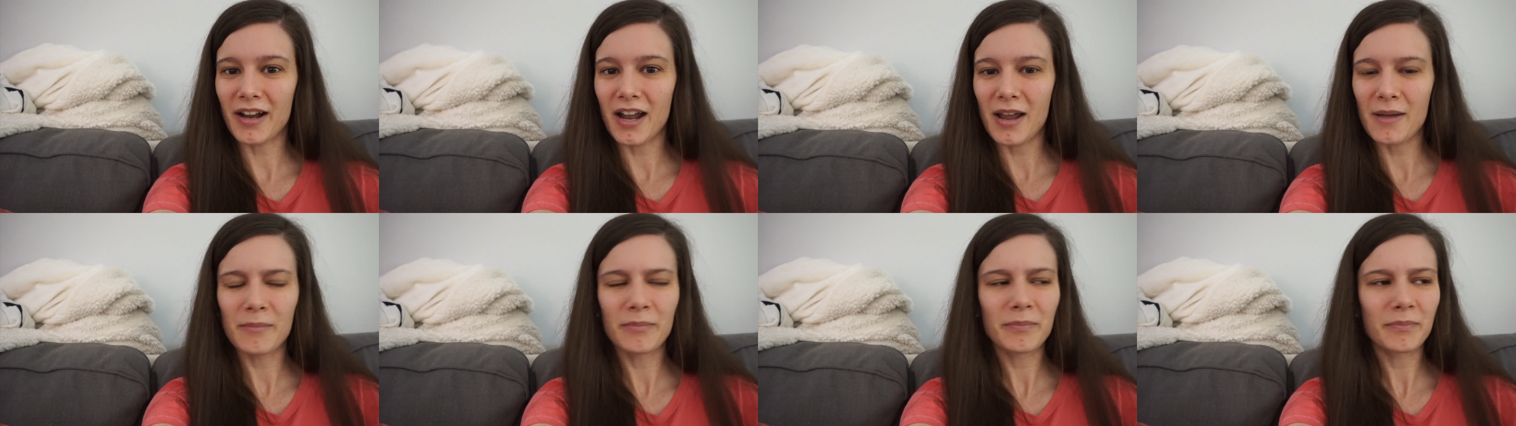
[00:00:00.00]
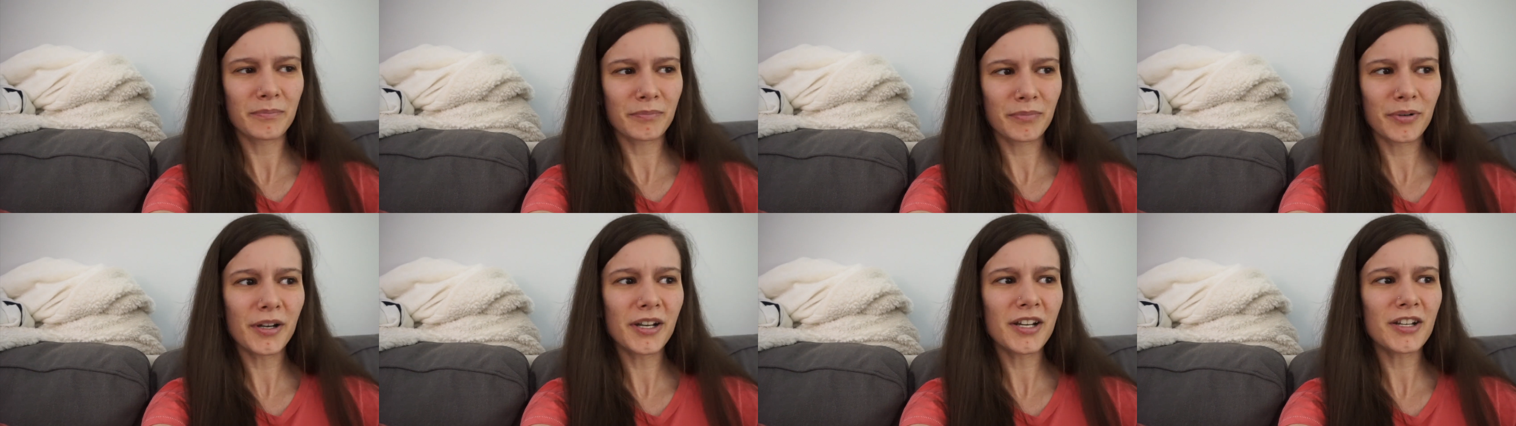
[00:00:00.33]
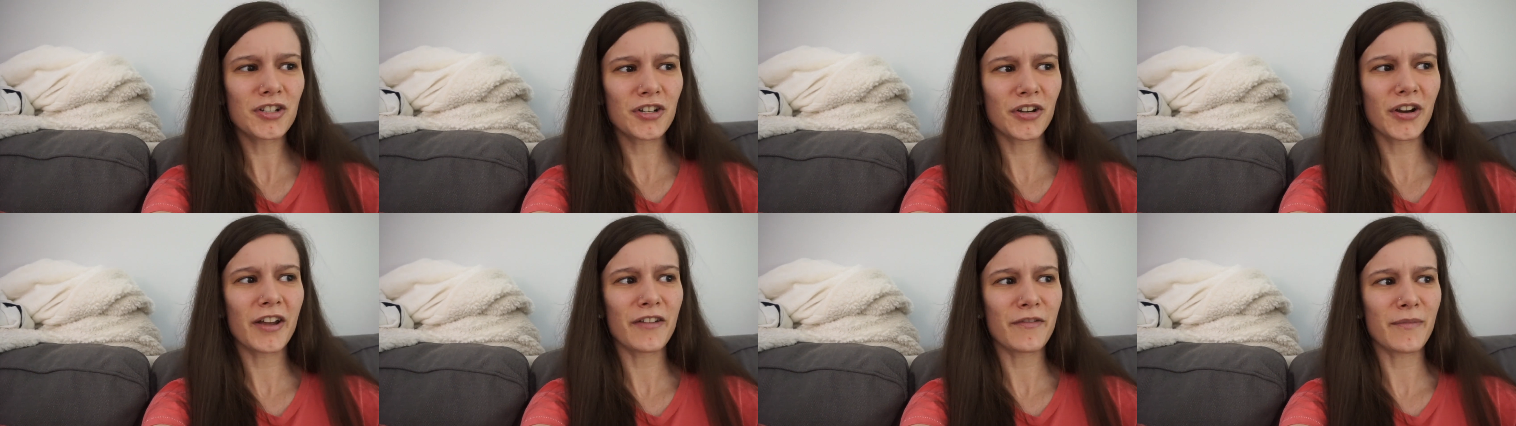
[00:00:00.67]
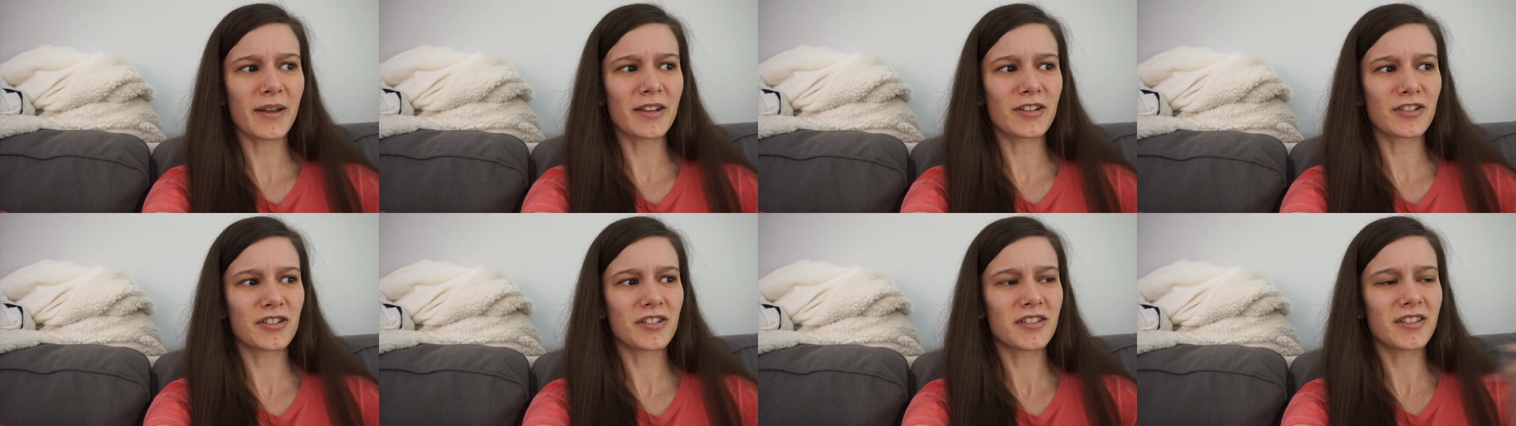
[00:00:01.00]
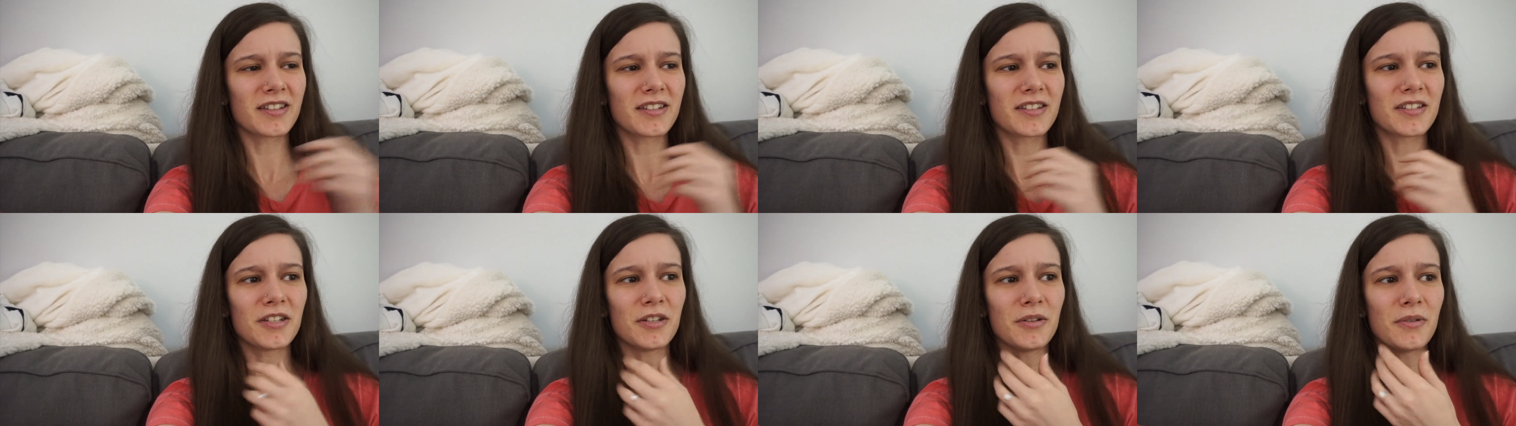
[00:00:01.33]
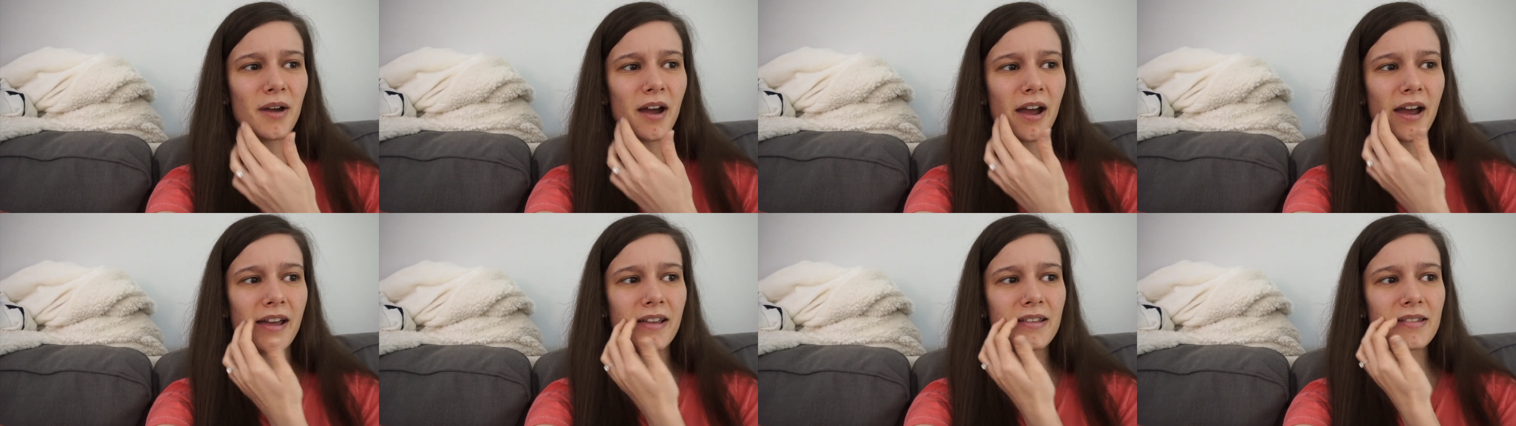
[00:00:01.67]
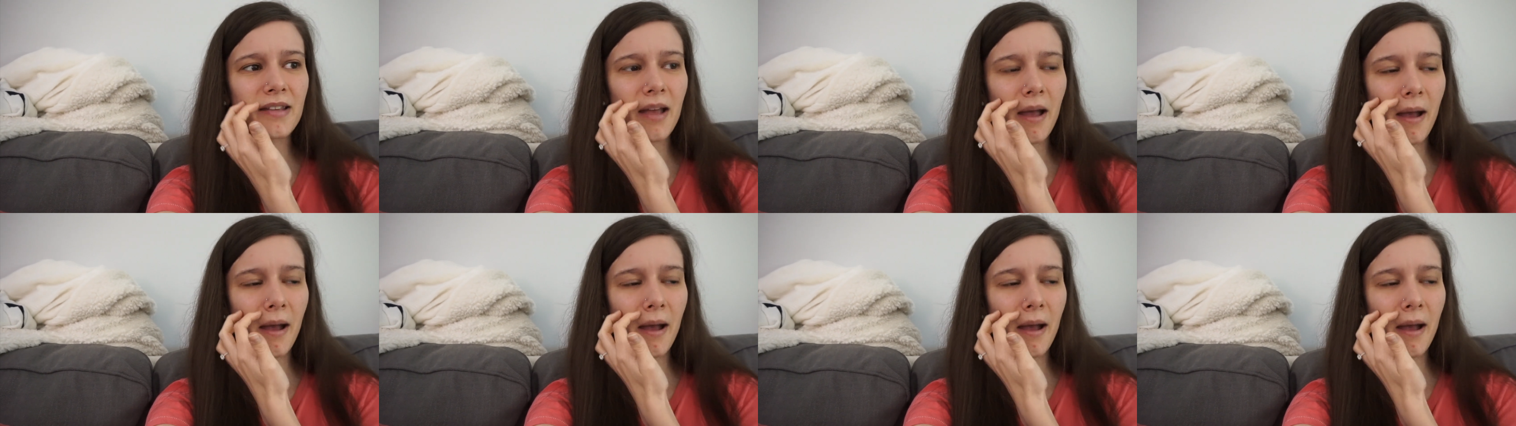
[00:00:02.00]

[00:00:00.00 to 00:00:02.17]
I'm pretty sure I've mentioned this to you guys.